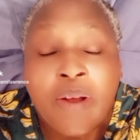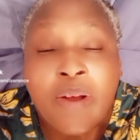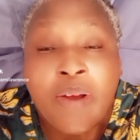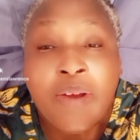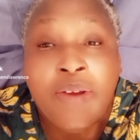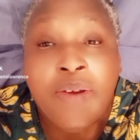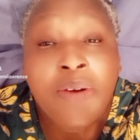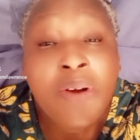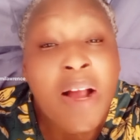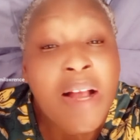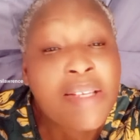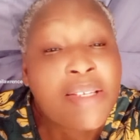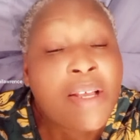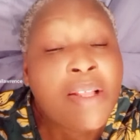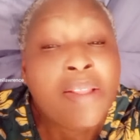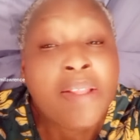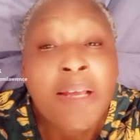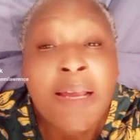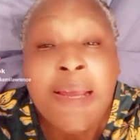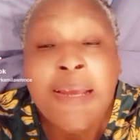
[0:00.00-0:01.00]
You guys are
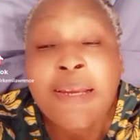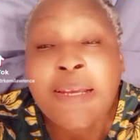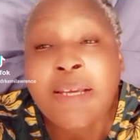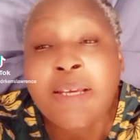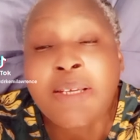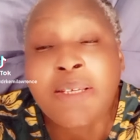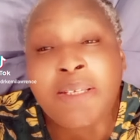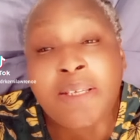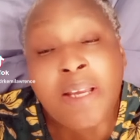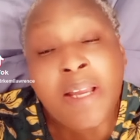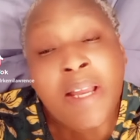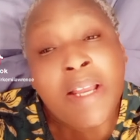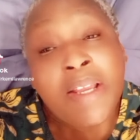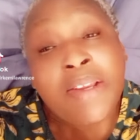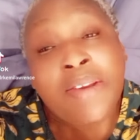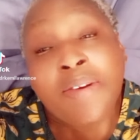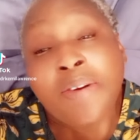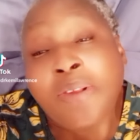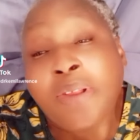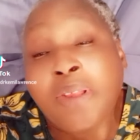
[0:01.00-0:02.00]
ladies
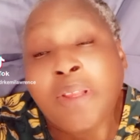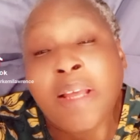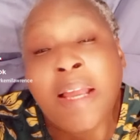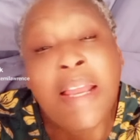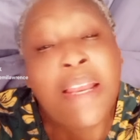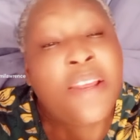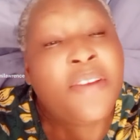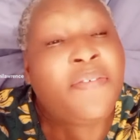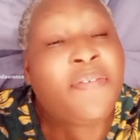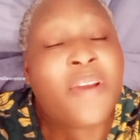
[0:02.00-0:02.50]
and your lady